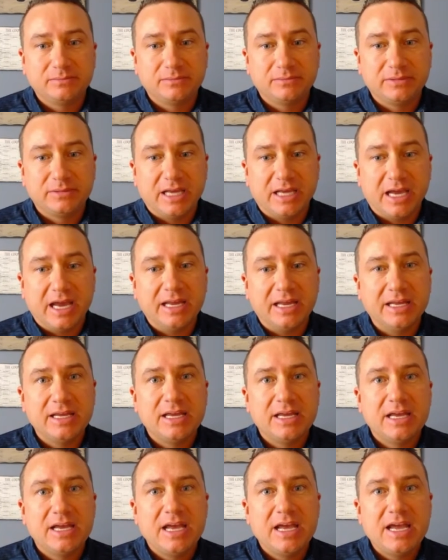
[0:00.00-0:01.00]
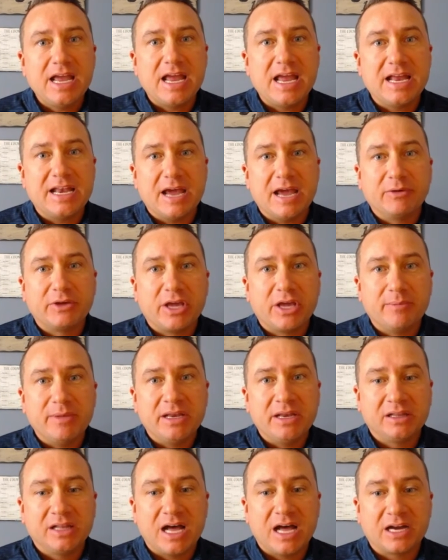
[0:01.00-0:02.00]
Okay, and now we come into
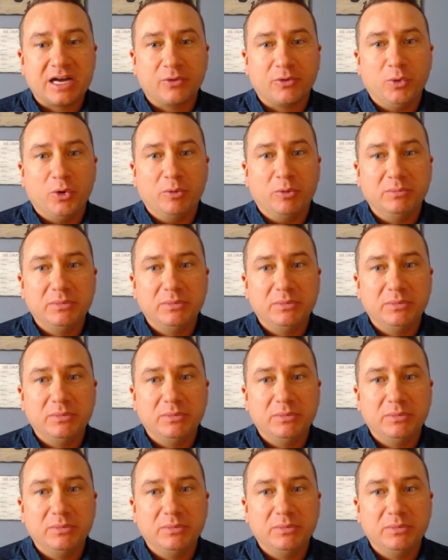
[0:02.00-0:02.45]
locker room,